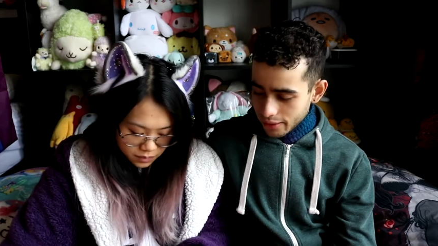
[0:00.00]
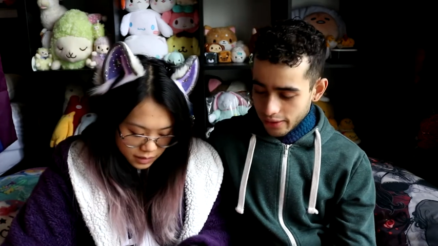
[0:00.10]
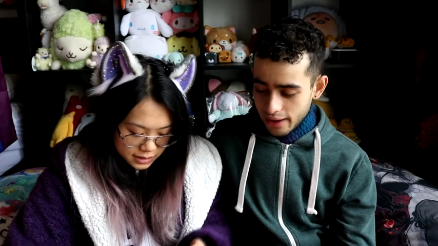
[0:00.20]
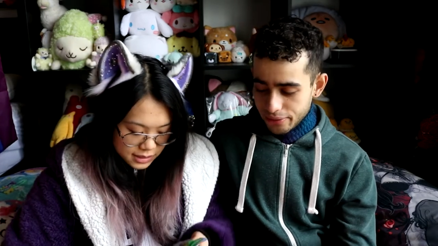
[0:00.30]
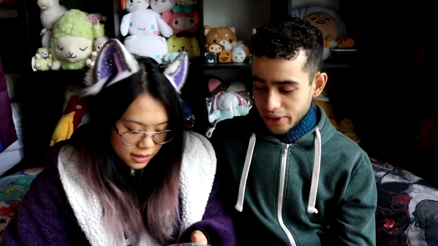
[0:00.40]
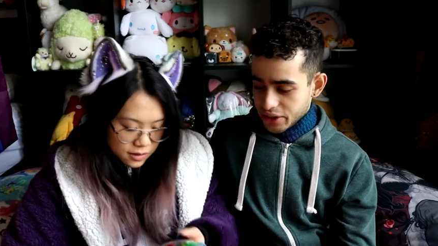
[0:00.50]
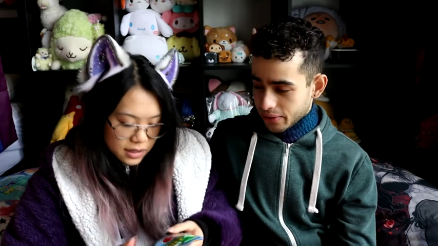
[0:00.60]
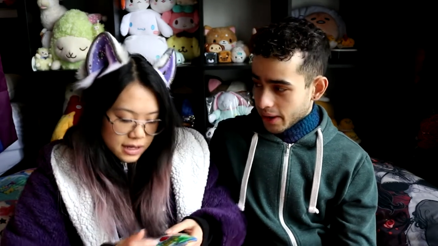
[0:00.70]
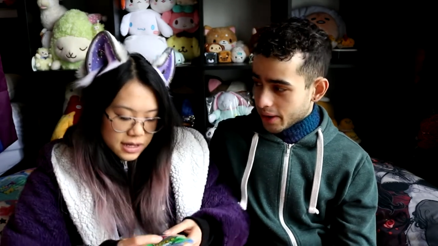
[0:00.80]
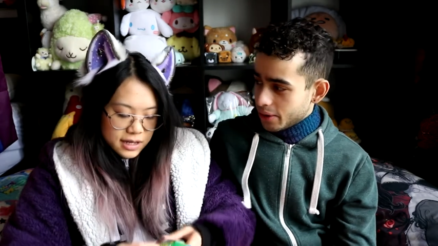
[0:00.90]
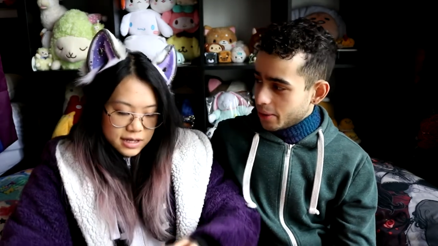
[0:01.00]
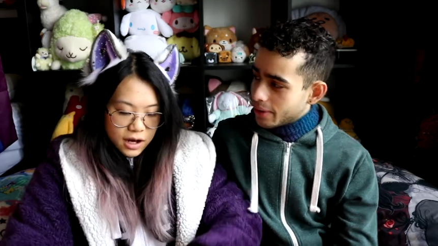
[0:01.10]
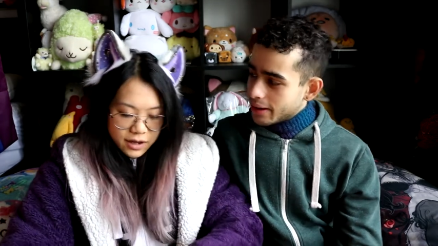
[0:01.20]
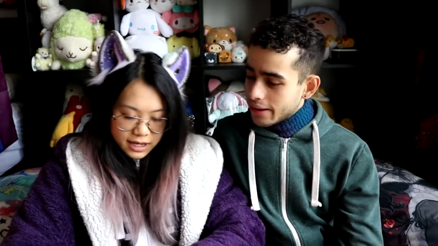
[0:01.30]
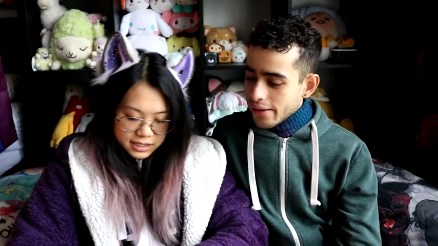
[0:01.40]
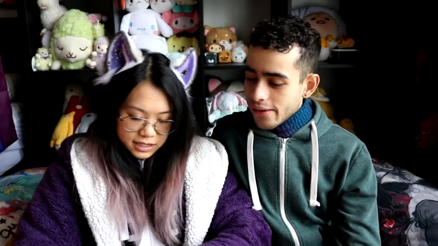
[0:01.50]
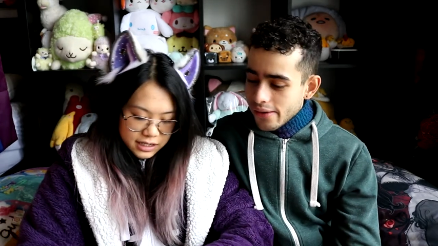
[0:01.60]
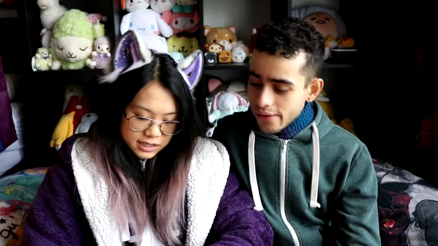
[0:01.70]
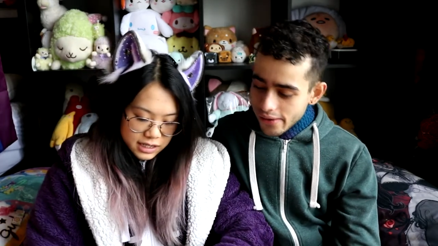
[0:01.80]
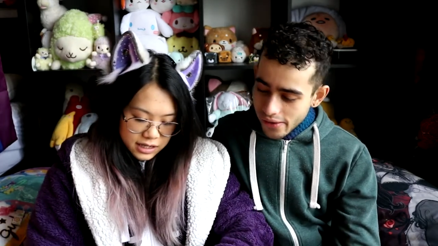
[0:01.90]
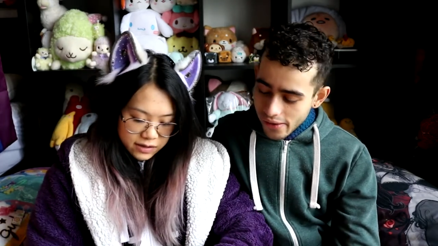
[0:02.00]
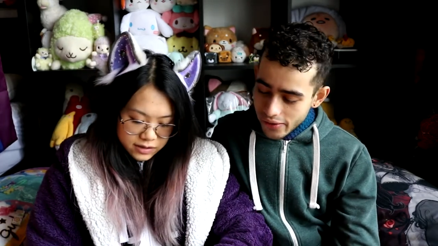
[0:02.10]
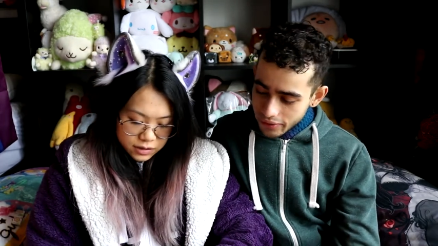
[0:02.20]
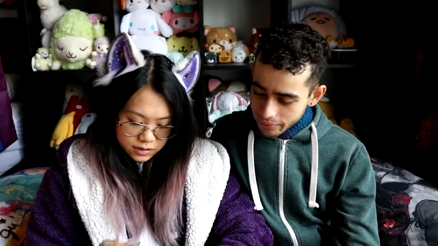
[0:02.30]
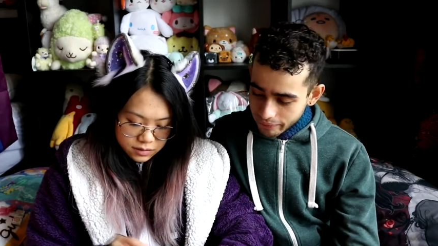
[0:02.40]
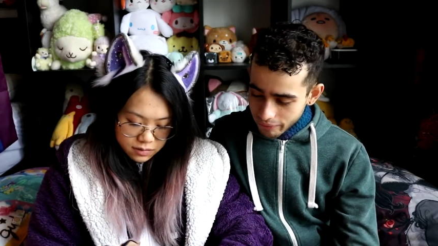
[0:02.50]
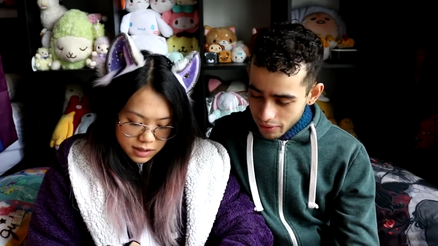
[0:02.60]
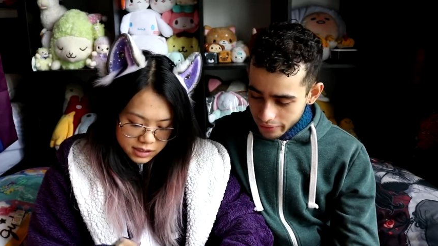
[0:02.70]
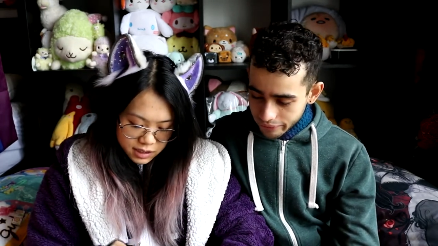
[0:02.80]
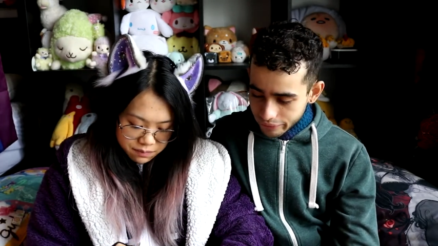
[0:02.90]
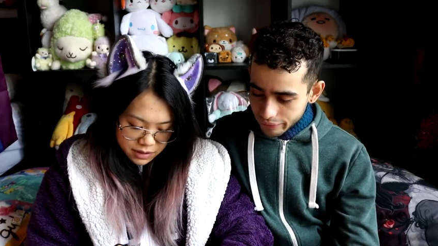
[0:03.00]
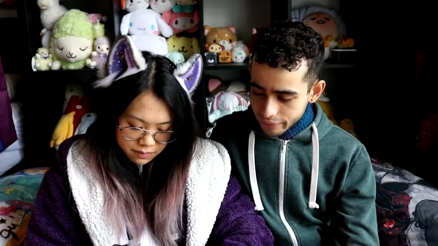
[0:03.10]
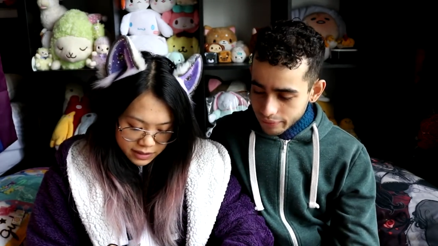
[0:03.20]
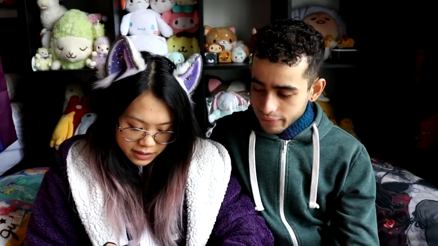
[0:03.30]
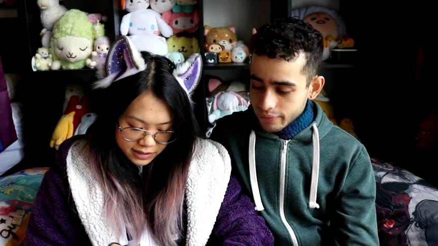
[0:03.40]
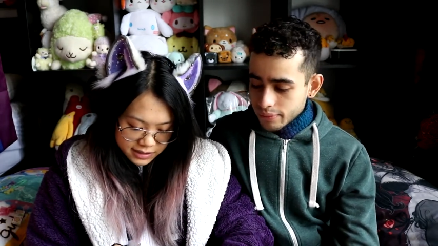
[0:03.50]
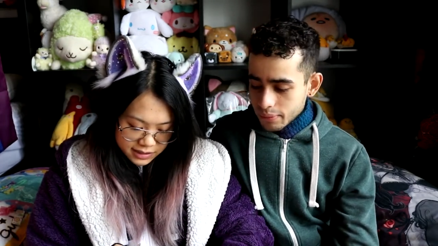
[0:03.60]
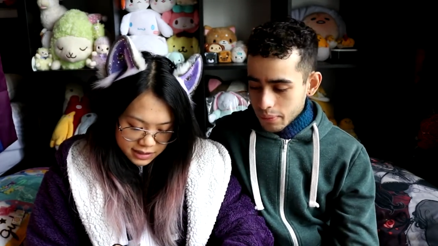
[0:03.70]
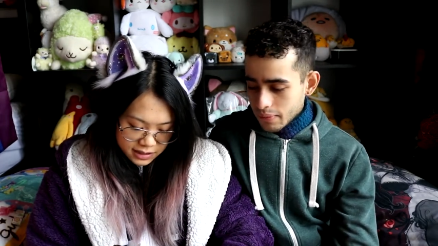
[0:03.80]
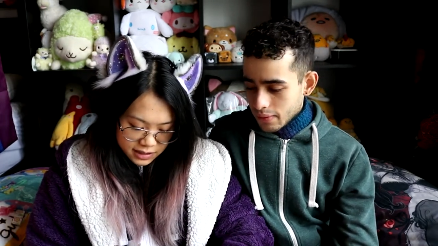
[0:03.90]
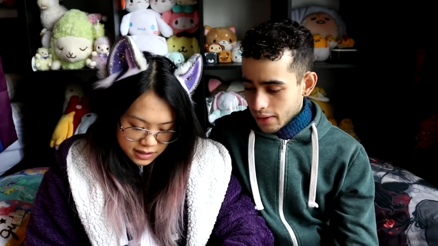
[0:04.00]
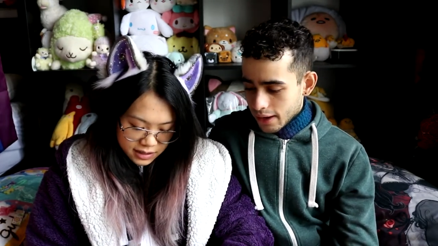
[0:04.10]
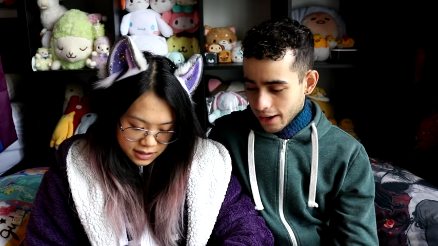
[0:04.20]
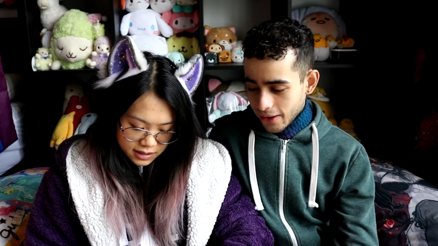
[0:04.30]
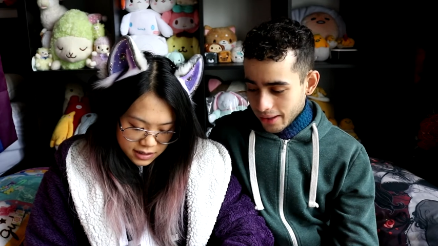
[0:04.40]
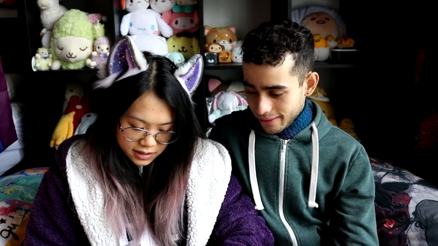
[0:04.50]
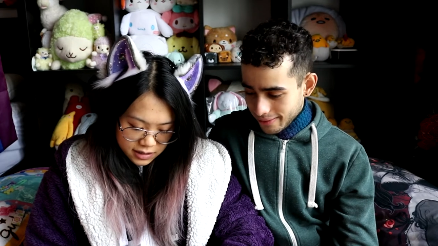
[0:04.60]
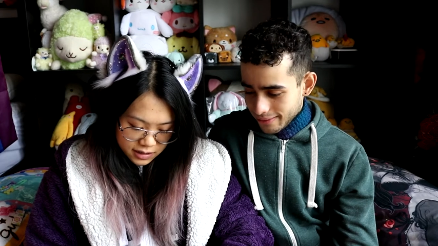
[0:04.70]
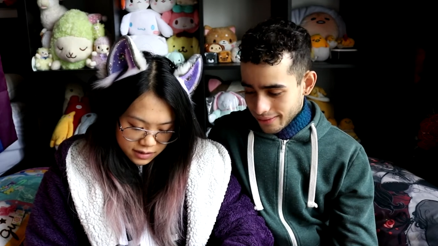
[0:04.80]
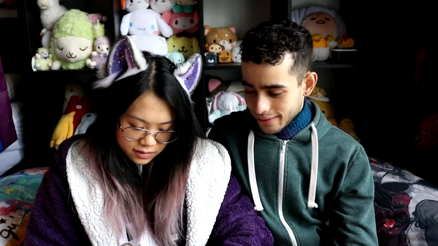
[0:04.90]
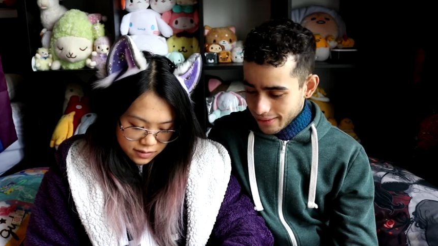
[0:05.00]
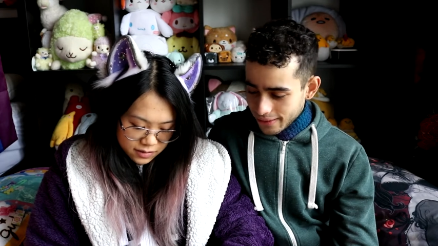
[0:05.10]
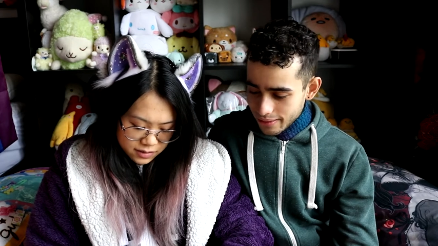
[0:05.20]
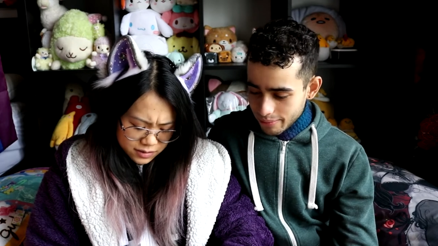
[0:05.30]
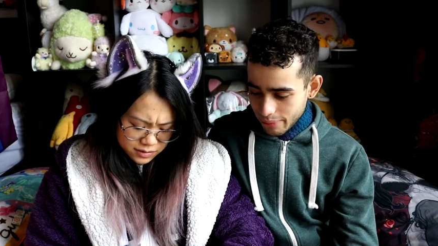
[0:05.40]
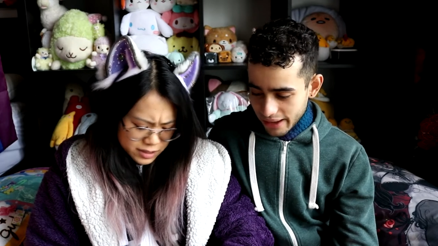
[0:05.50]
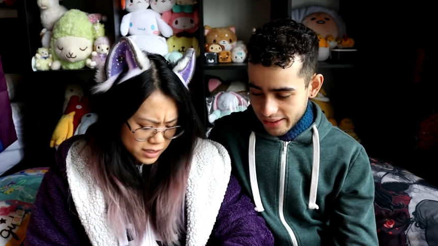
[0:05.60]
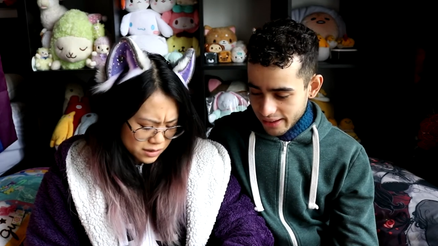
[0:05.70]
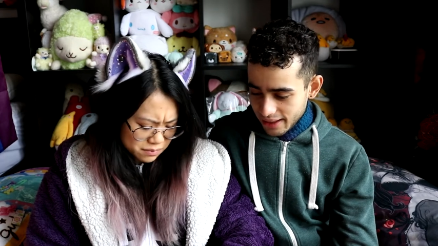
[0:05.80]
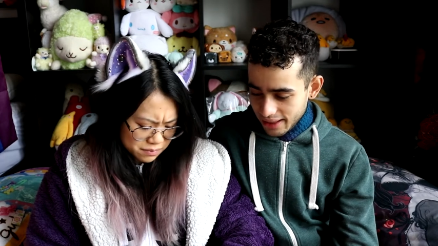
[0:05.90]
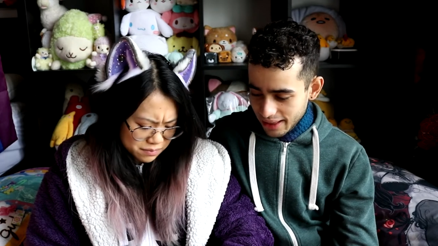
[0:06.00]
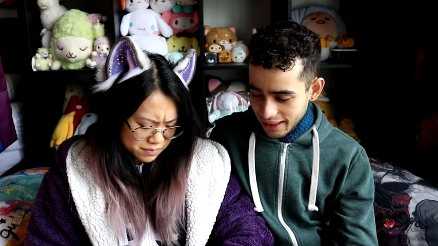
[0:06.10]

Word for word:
Speaker 1: Does
Speaker 2: that have free shavakadu? Oh yeah, so you can see they've got tomato, peppers,
Speaker 1: carrot, basil,